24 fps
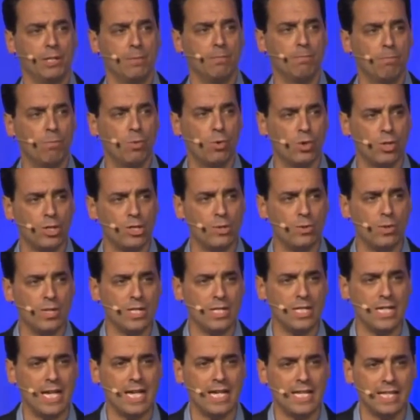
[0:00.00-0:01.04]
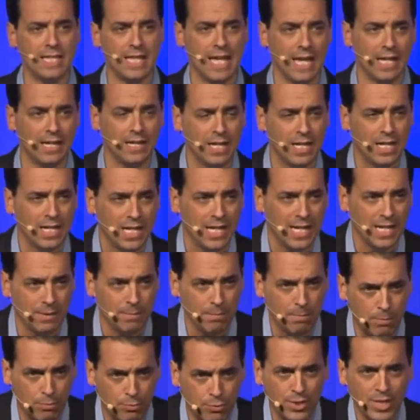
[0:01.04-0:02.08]
And the more you can take that
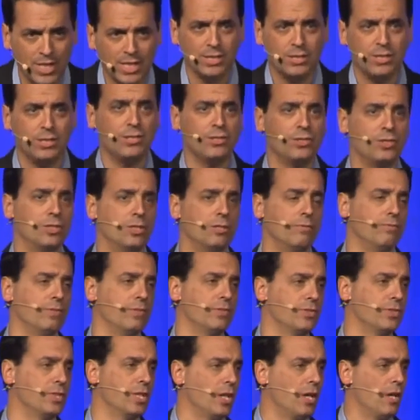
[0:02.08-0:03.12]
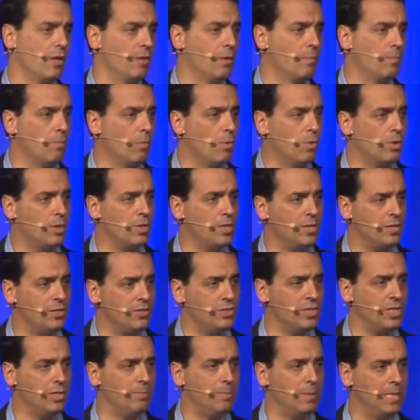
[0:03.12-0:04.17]
and bring it to the surface, the more you're going to
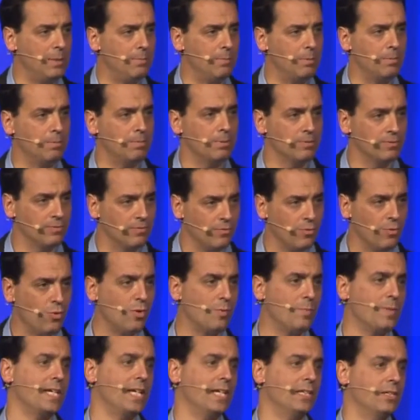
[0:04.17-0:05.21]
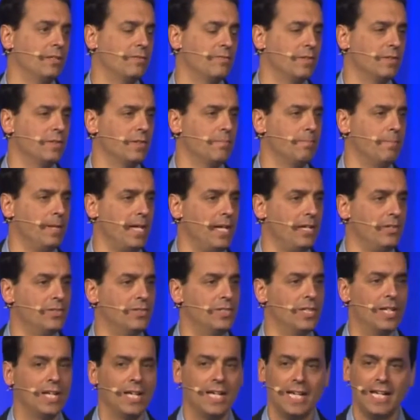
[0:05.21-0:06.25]
see people performing at their very
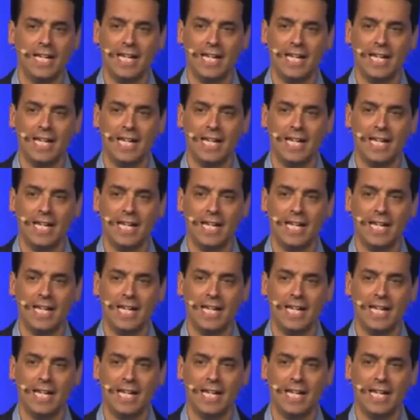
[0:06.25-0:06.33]
best.